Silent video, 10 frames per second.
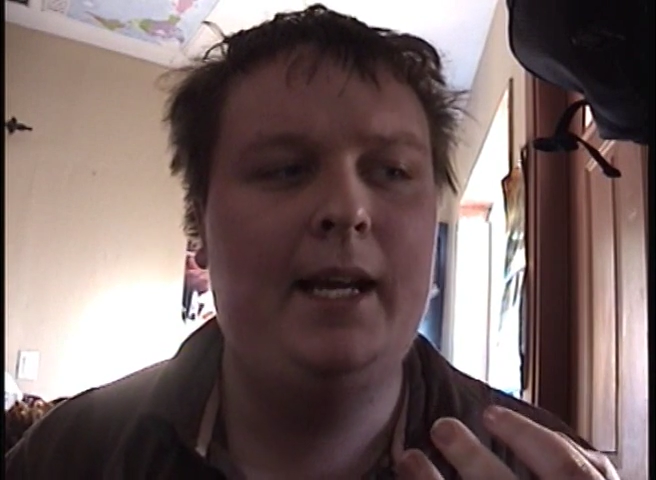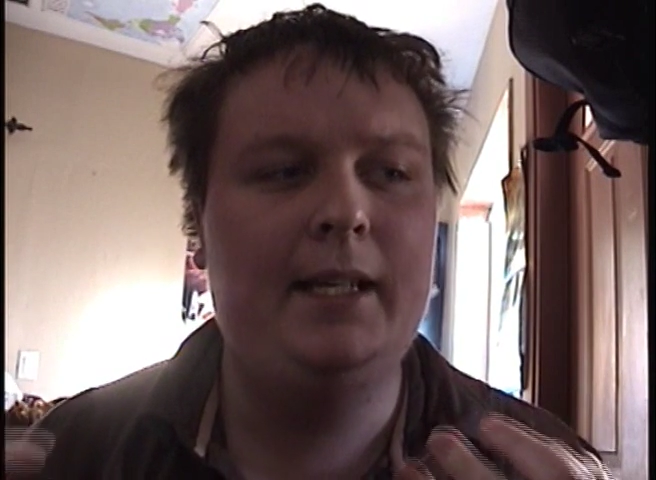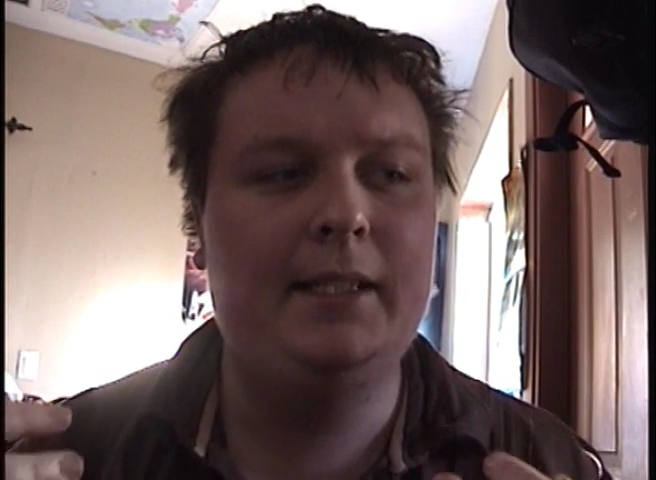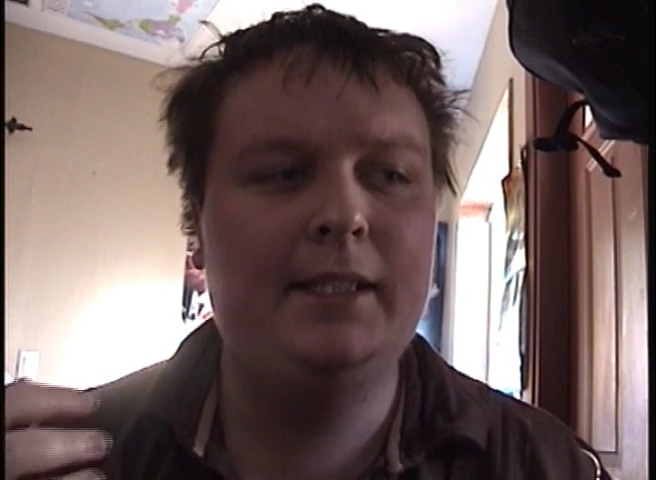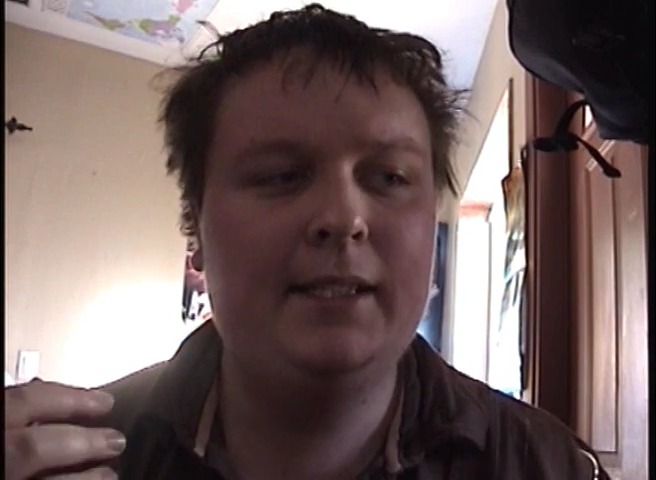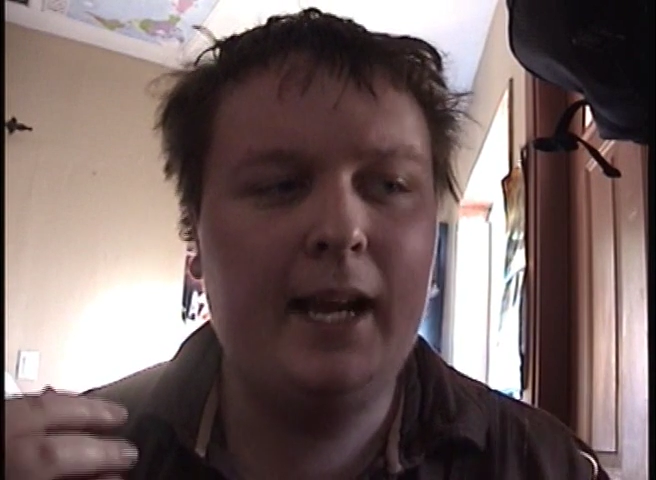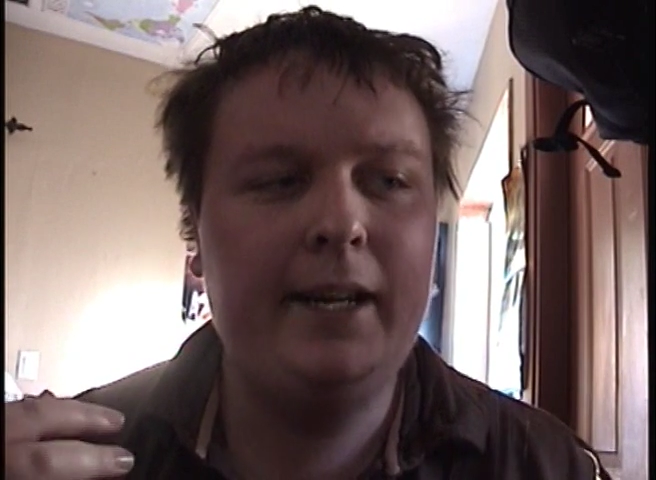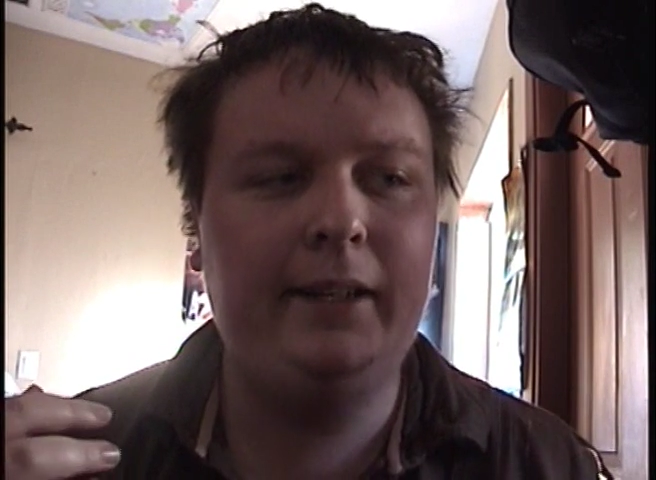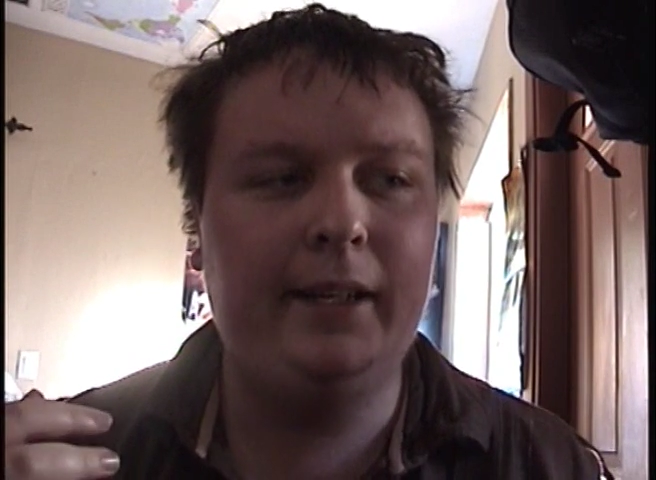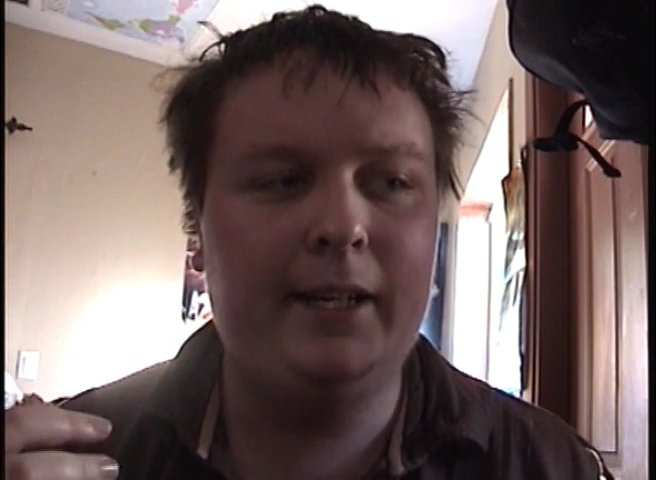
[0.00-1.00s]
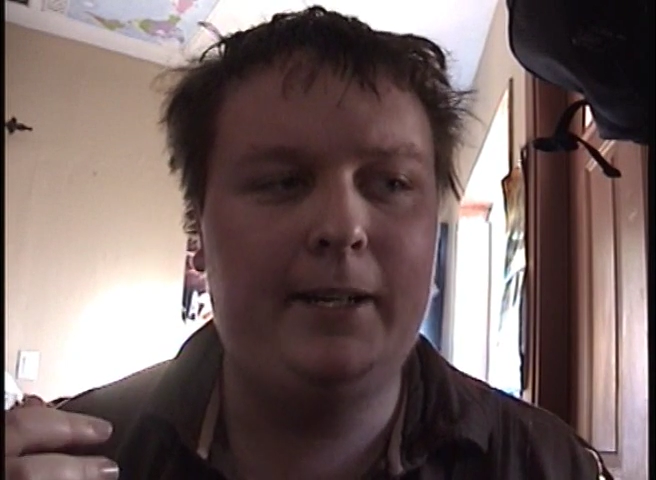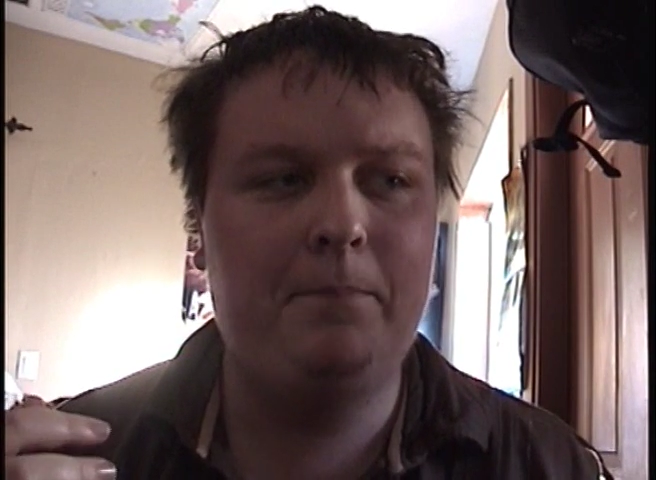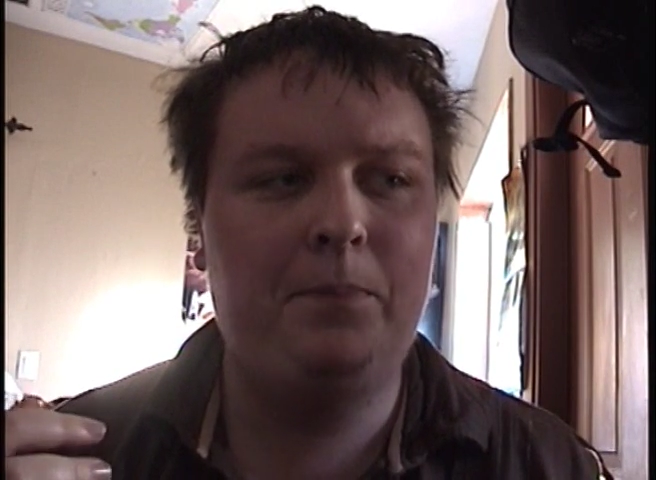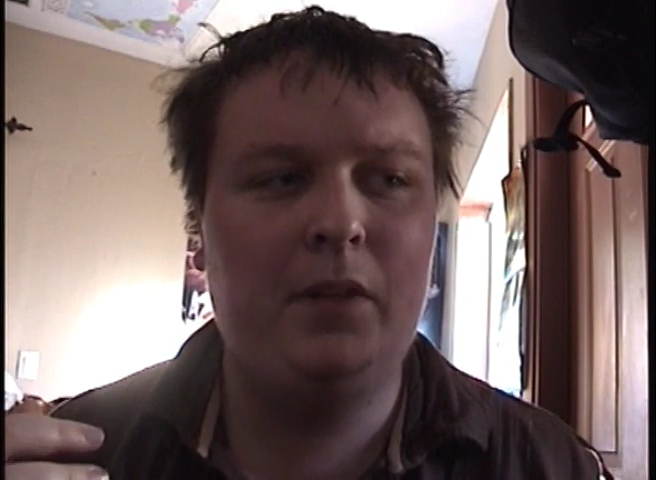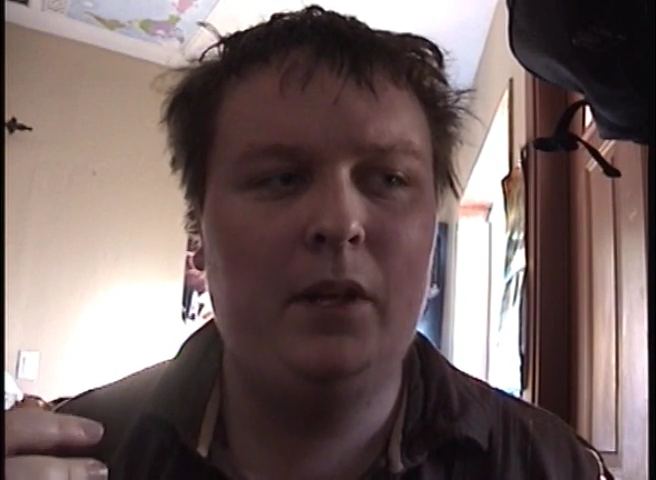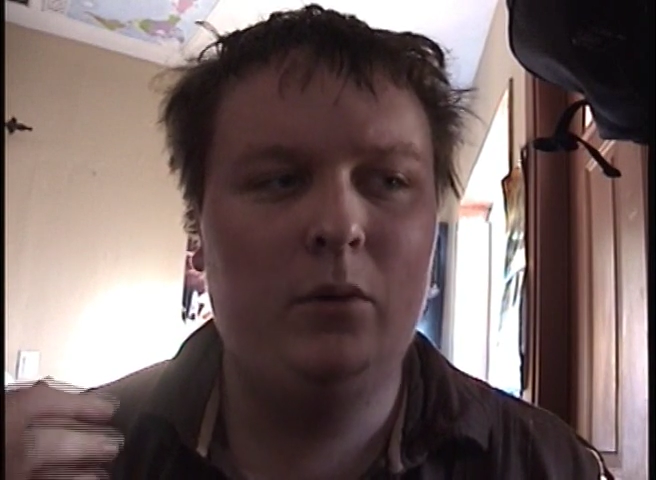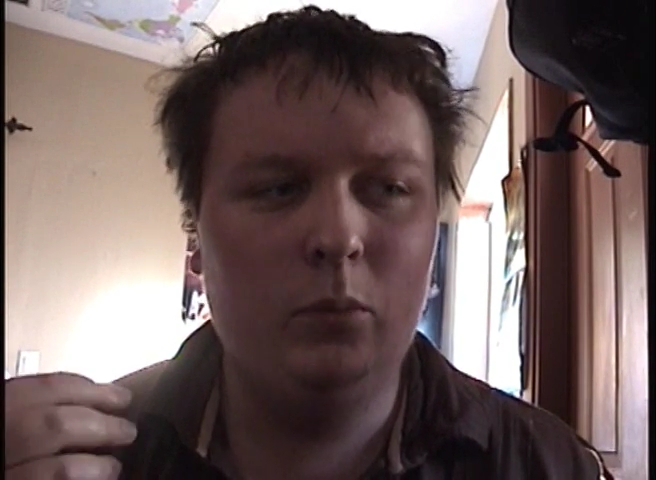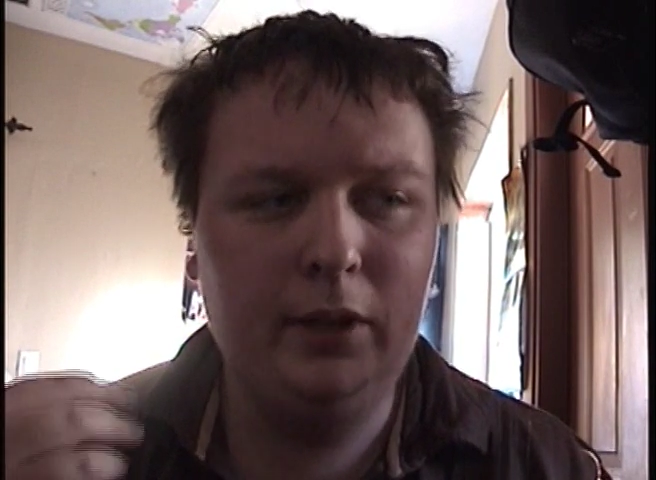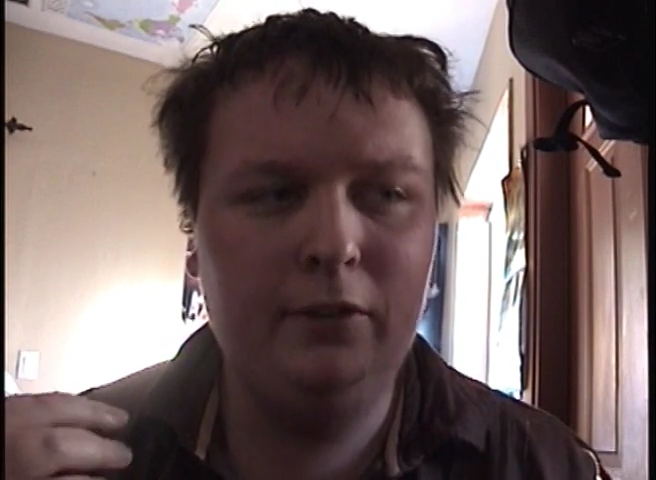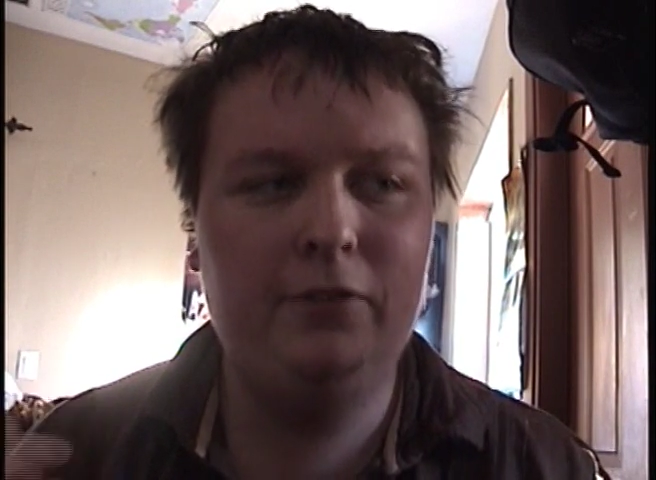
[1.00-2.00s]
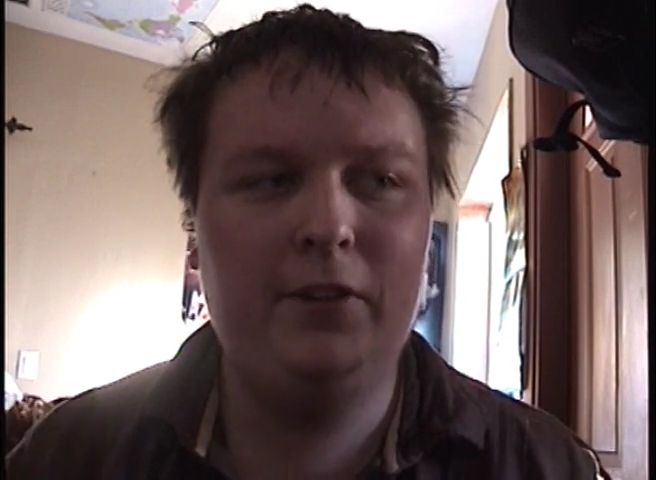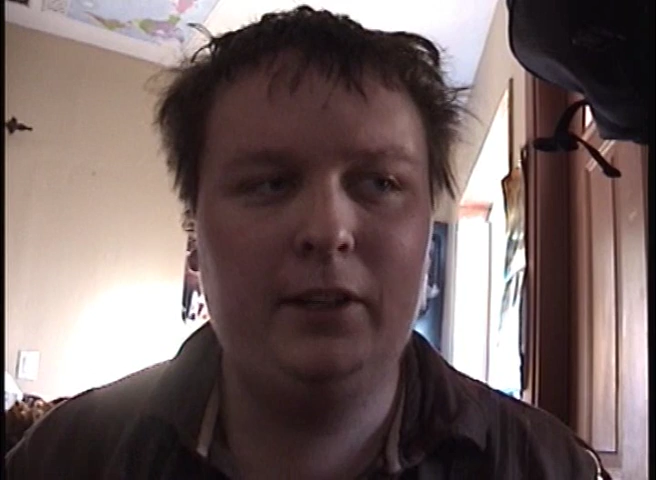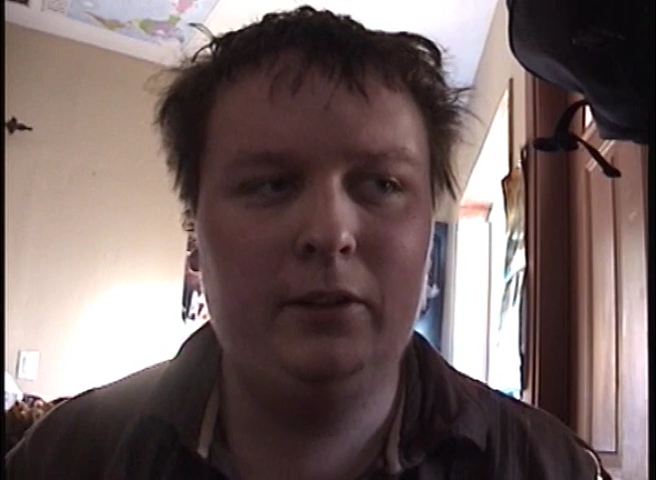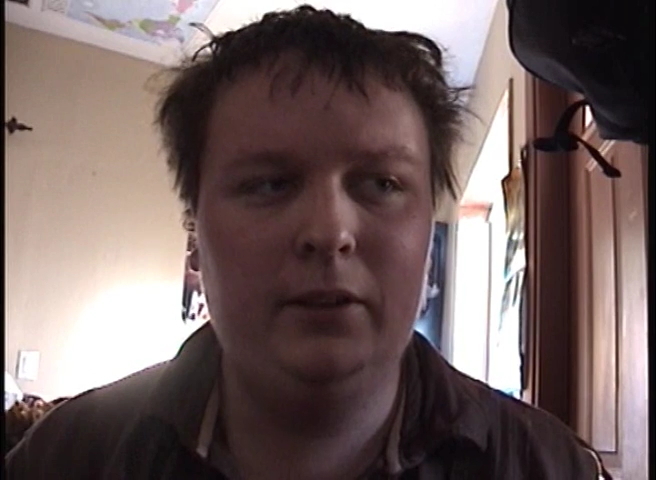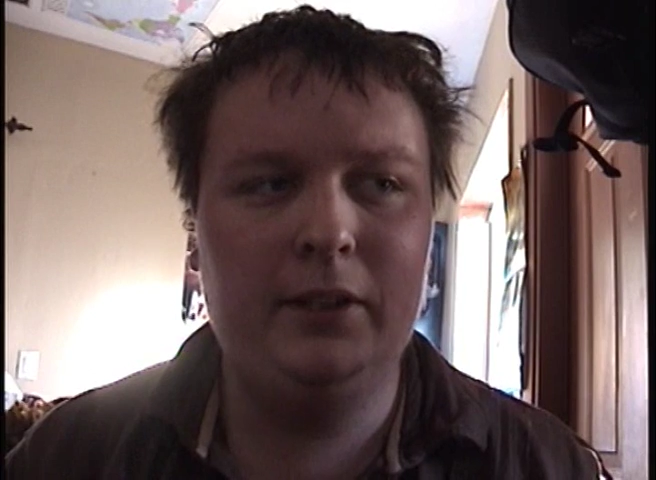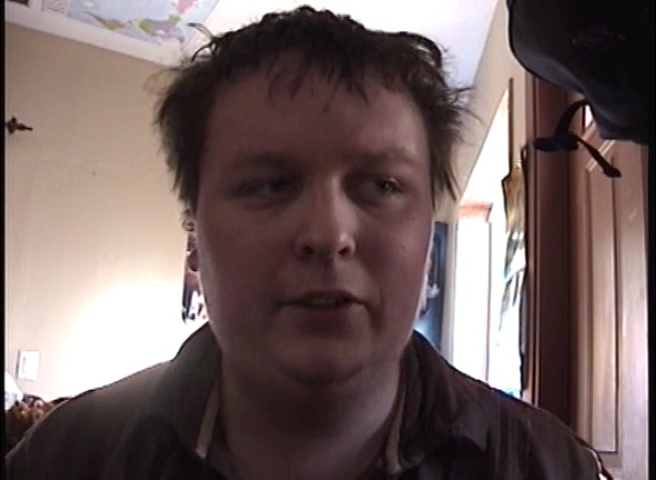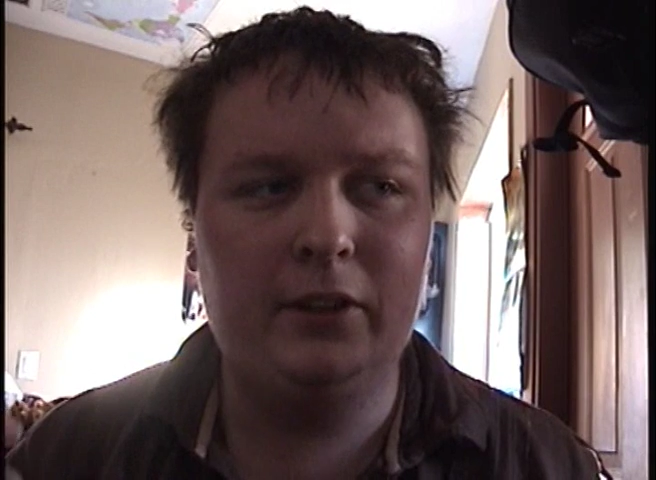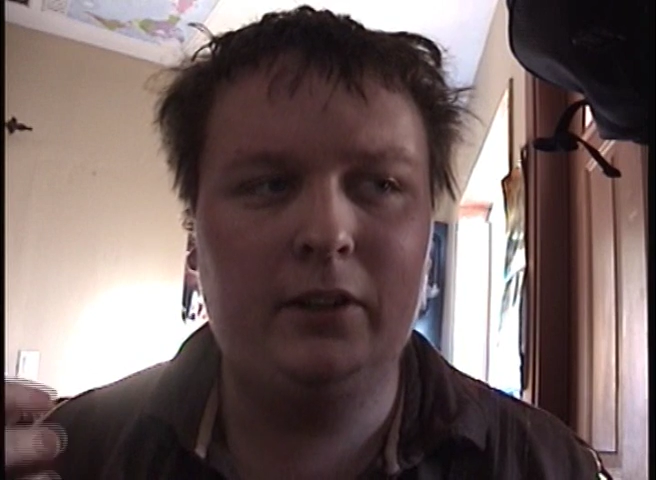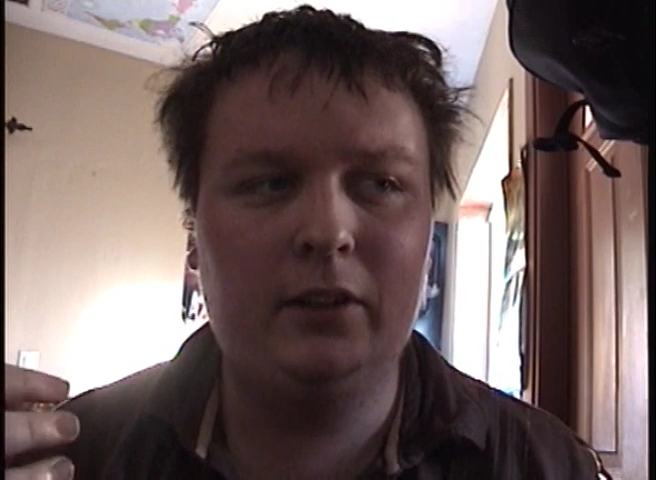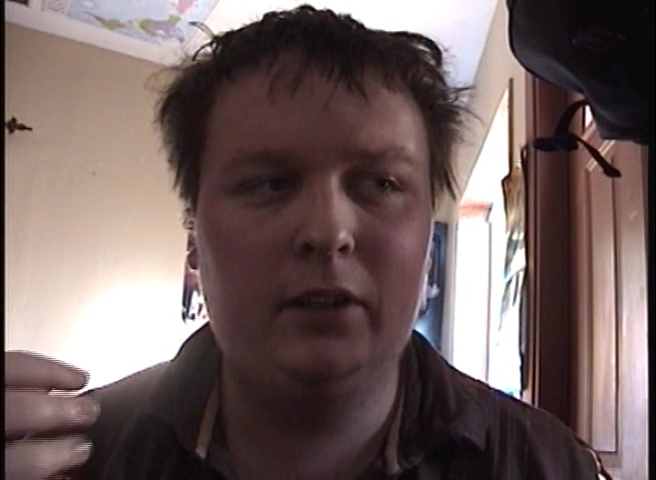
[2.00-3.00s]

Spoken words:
And sadly, Will Ferrell is a